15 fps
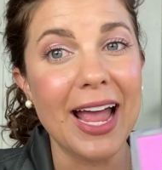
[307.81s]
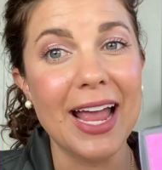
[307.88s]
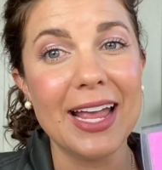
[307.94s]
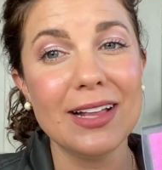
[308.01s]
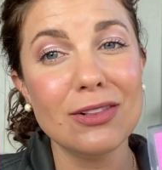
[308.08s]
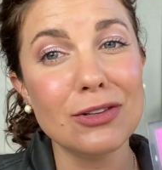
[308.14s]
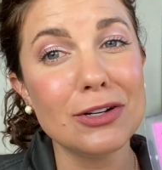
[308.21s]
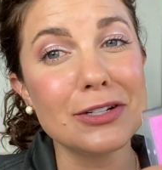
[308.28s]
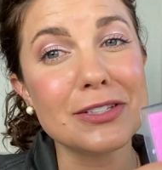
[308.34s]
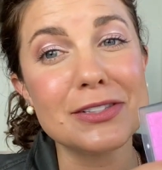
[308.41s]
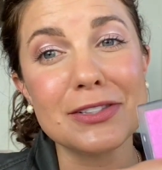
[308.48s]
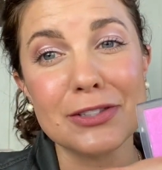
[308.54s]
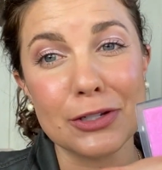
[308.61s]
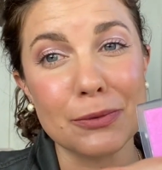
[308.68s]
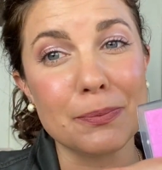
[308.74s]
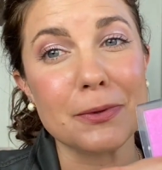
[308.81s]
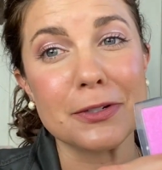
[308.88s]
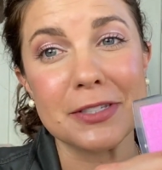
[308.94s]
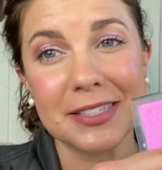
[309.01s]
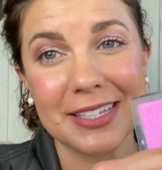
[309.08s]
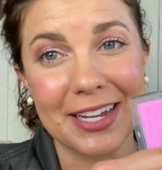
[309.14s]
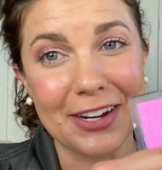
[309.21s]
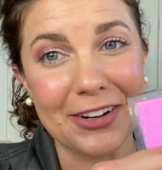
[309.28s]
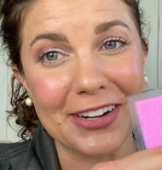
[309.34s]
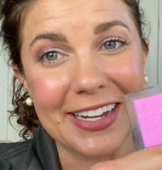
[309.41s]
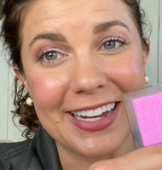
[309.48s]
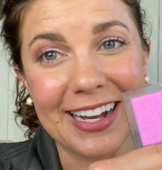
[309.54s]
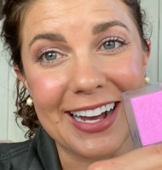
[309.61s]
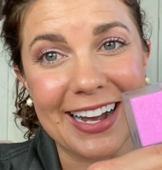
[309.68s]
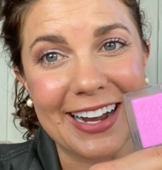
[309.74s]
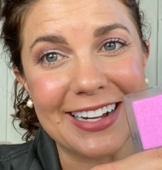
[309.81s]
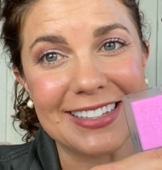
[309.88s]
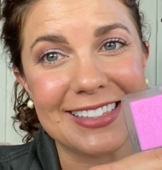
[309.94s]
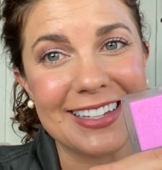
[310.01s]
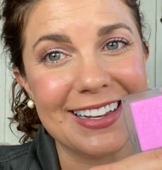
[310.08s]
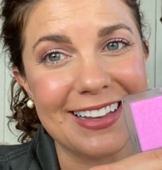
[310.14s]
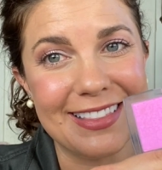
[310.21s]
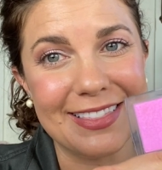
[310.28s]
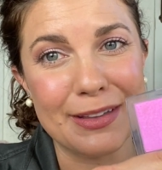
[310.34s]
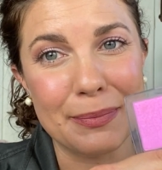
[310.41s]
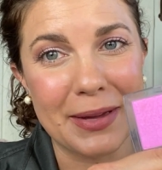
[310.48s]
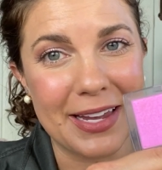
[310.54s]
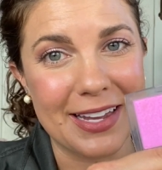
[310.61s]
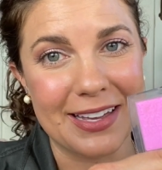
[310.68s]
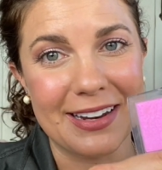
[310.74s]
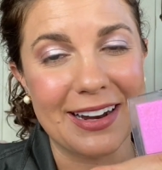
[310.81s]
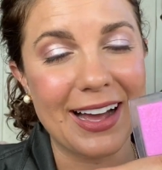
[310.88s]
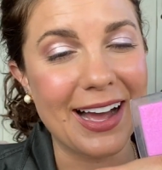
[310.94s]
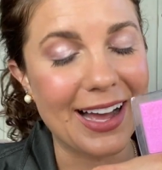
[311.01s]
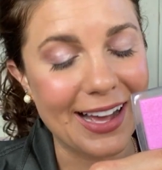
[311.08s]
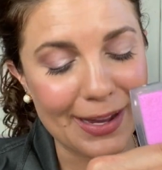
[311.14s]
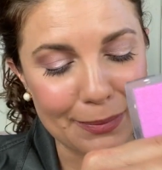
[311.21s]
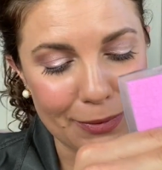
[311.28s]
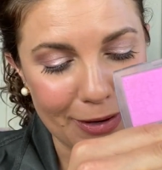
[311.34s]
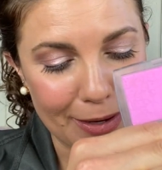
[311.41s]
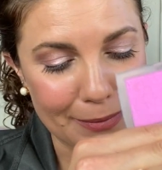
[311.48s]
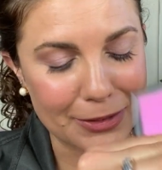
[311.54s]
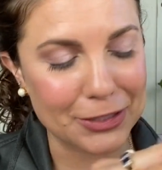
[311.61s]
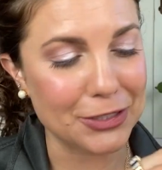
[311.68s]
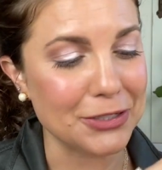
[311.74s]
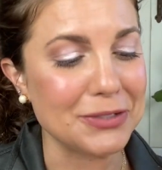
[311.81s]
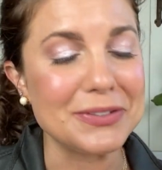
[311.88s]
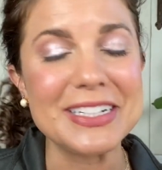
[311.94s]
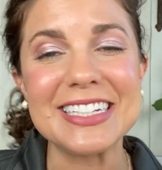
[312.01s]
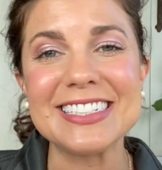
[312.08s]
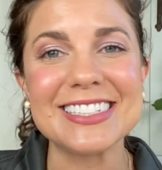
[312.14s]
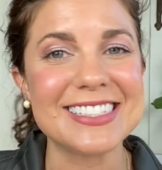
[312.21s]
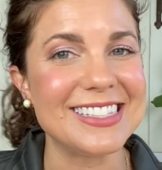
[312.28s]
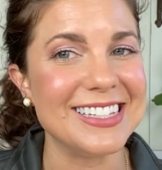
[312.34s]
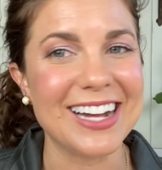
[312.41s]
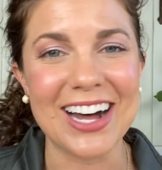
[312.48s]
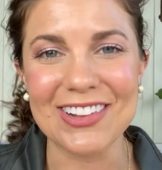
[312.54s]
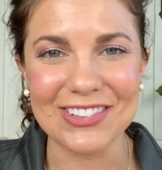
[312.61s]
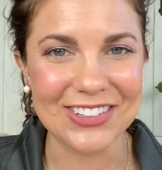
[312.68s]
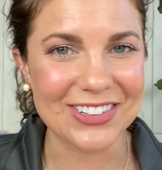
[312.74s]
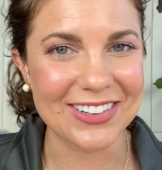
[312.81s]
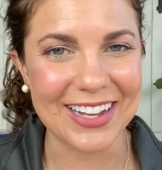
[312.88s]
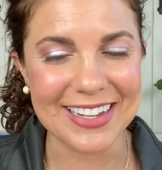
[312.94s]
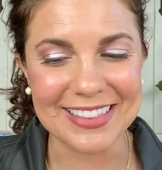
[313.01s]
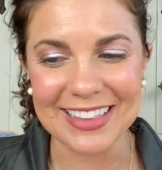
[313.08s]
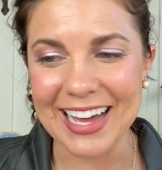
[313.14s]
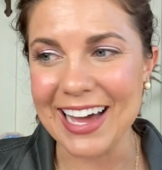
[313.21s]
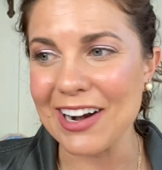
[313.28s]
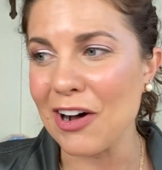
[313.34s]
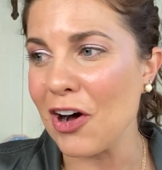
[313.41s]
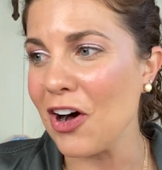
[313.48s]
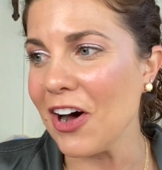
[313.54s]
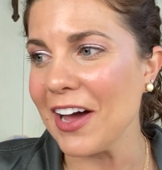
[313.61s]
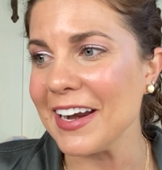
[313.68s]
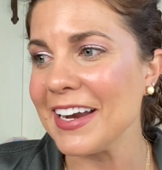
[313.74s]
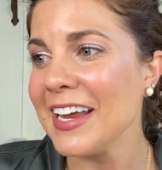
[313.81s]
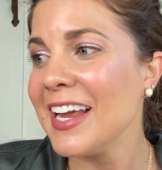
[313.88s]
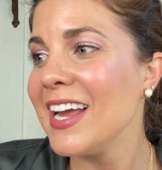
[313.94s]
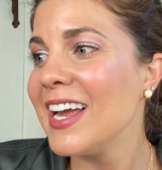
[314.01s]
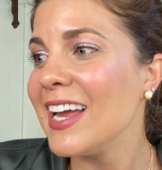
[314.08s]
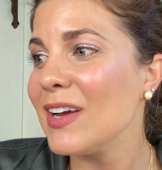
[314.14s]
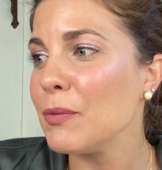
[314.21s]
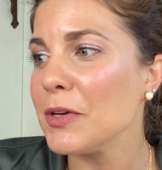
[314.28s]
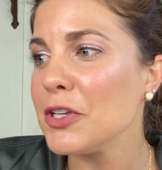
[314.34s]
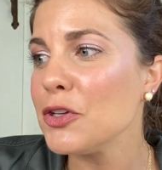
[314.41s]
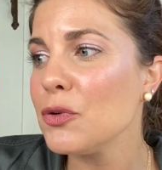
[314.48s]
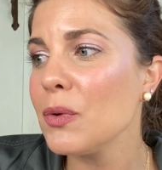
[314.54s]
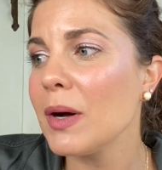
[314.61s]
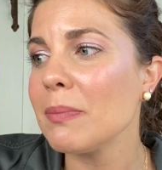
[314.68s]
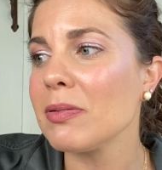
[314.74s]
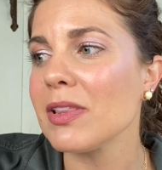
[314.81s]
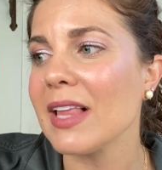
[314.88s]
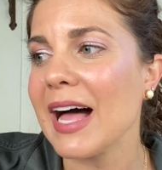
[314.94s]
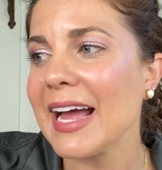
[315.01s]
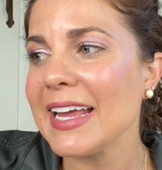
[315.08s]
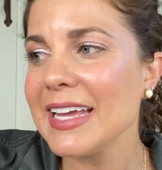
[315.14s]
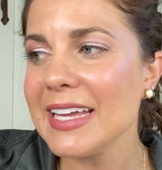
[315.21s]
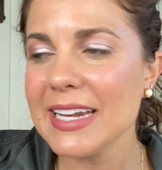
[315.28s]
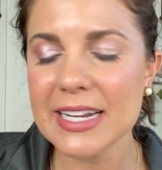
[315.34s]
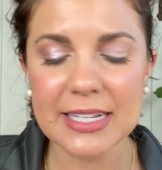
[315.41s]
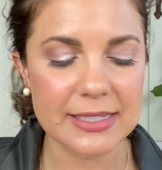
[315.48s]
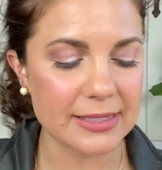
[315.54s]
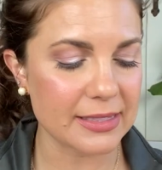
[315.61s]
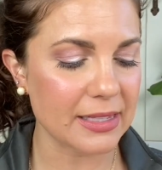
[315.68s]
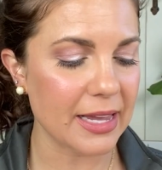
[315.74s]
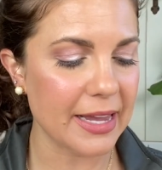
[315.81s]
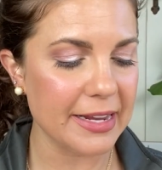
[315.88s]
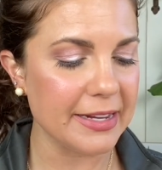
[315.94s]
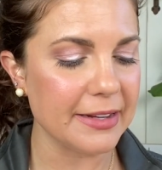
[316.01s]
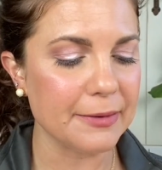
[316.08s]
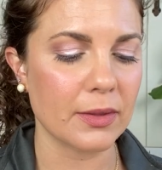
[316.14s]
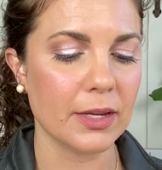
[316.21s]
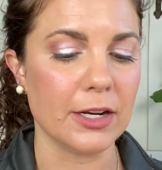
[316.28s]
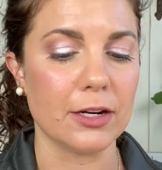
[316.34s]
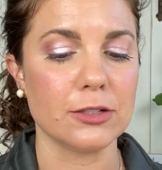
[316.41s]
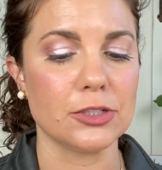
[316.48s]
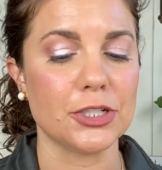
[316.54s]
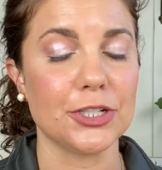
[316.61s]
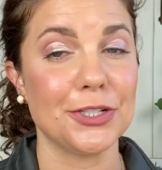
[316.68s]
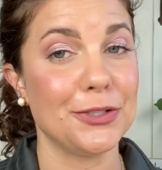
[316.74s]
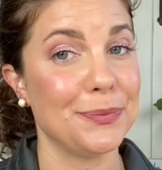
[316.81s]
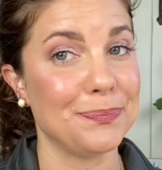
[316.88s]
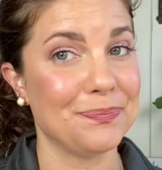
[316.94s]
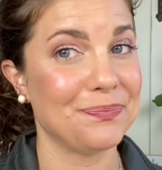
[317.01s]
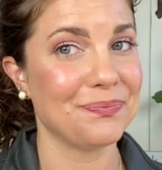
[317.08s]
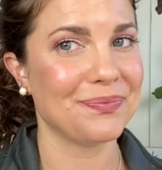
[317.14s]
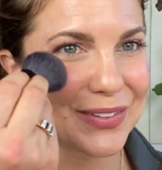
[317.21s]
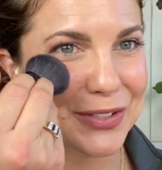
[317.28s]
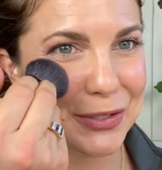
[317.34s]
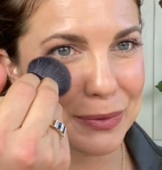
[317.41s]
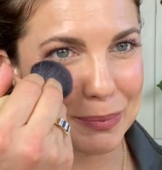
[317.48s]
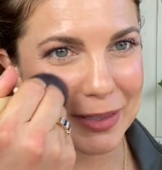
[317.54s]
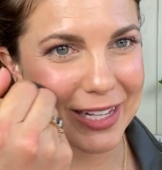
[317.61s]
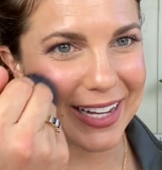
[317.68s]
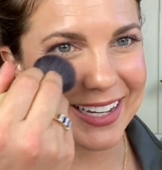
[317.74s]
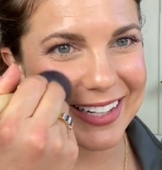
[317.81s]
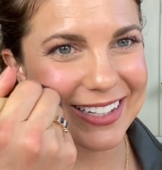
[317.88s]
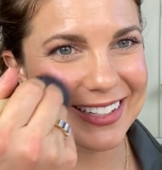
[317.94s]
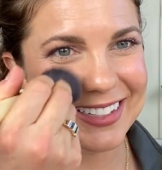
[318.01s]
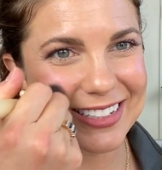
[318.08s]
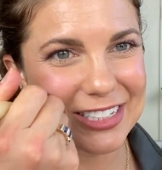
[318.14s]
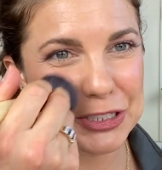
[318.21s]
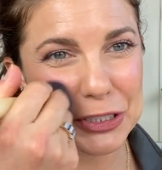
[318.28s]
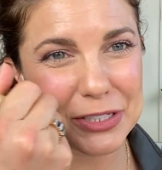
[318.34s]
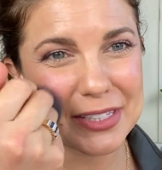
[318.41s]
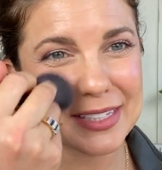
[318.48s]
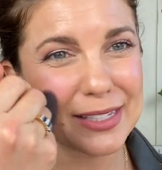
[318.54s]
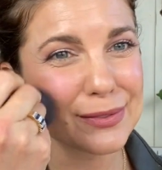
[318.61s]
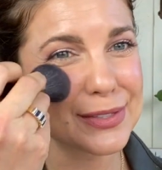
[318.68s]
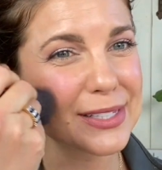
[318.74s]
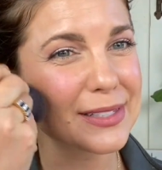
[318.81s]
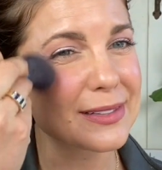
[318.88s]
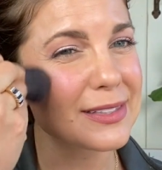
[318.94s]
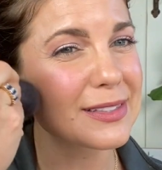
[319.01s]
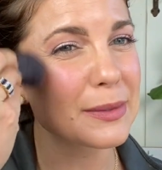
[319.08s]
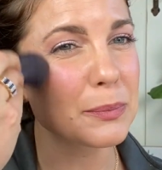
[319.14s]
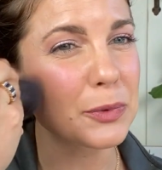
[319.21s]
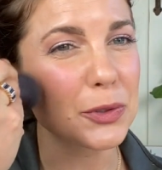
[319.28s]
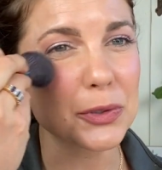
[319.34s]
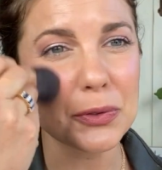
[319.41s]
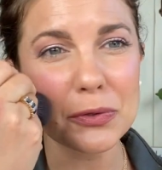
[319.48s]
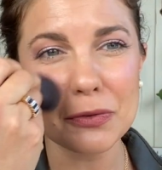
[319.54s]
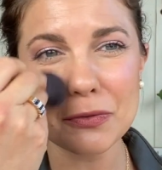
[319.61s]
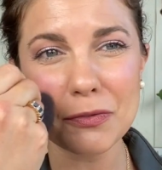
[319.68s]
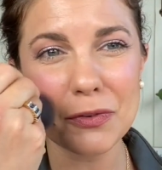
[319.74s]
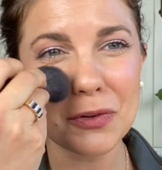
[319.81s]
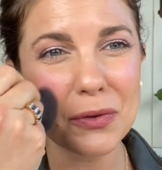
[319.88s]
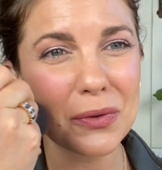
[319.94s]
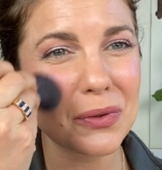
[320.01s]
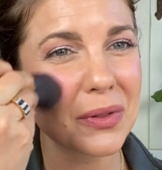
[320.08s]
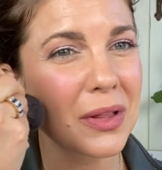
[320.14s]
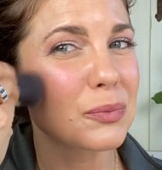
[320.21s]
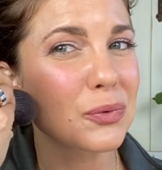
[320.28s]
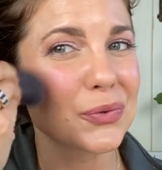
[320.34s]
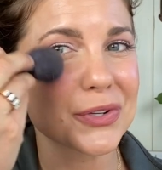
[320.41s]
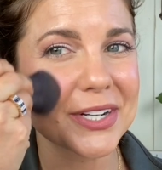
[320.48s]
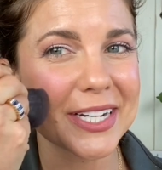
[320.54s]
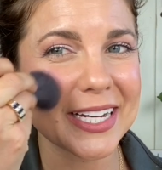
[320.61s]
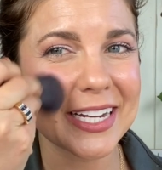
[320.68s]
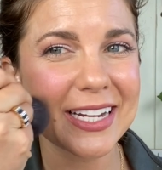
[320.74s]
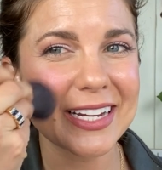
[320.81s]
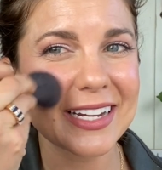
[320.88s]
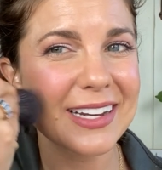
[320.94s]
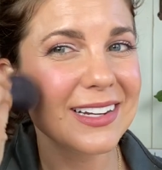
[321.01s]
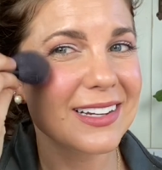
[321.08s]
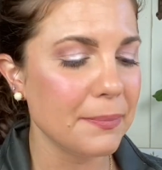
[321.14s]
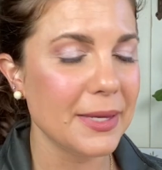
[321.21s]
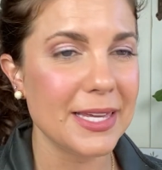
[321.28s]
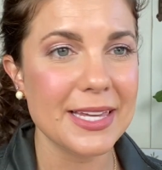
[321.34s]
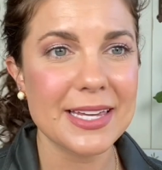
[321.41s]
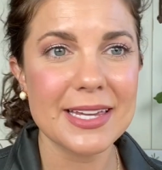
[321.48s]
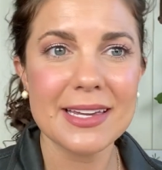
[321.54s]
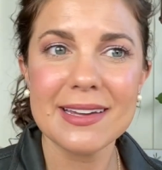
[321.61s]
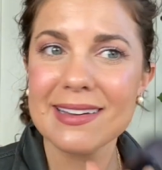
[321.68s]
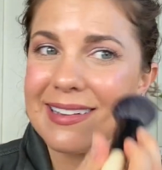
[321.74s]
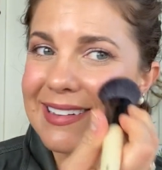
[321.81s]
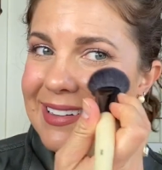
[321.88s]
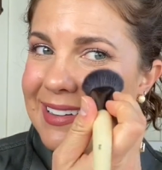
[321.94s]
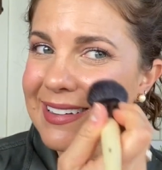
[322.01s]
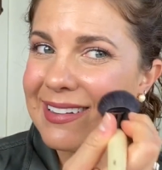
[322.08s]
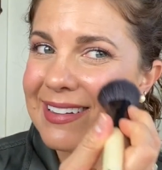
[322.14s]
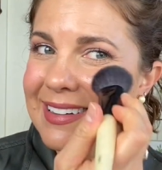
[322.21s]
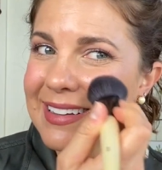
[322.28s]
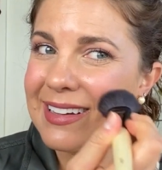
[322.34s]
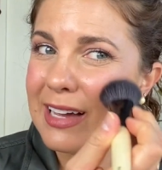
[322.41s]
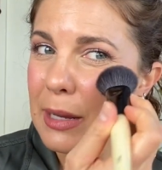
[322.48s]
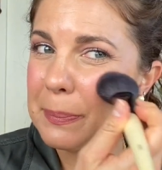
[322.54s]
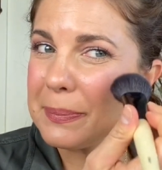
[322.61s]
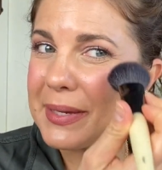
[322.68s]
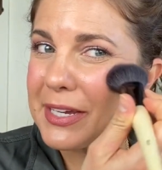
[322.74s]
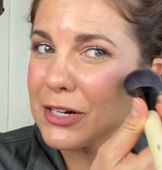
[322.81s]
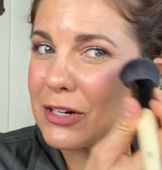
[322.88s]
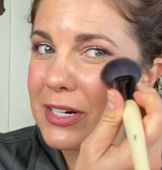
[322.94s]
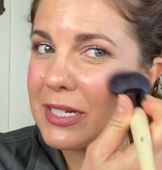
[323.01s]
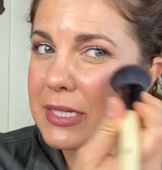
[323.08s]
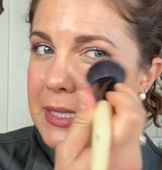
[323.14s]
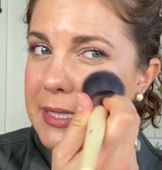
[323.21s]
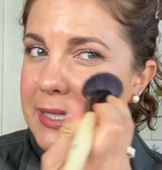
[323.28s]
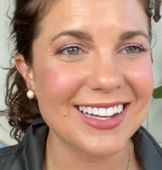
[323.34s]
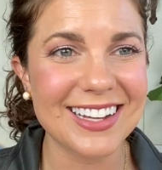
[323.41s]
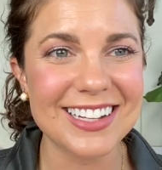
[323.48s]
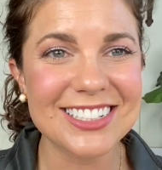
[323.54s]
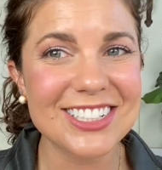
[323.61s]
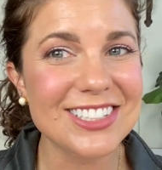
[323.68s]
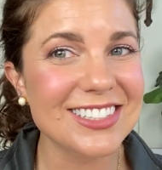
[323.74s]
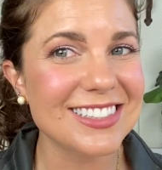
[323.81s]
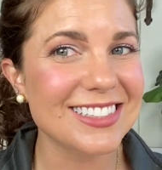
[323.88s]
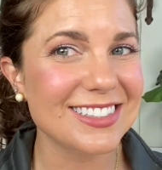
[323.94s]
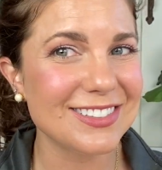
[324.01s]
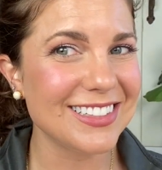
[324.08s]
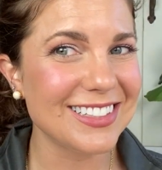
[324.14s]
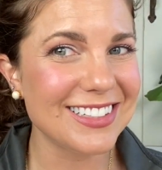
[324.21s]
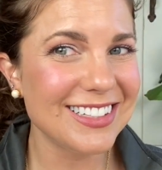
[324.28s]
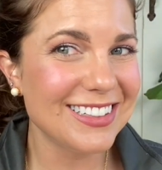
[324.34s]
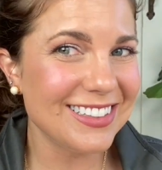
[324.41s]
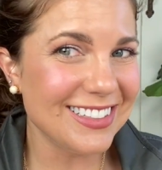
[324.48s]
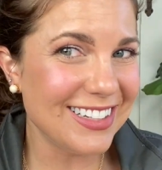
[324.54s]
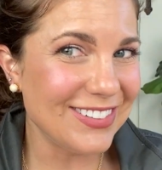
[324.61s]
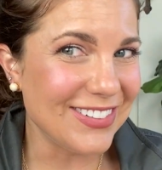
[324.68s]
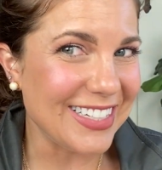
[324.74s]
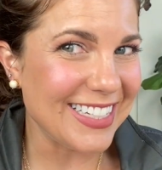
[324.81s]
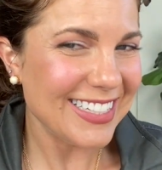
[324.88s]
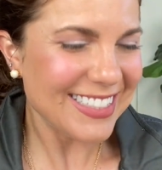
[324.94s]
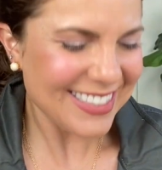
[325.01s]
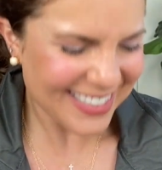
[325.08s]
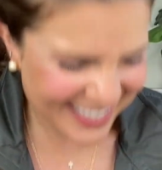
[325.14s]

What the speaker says: It looks super scary, guys, in the pan. I promise you, it does not look like that on. When you apply it, it's like, here, I'll show you. When you apply it, it just gives this beautiful, pretty pink appearance. It's just glowy.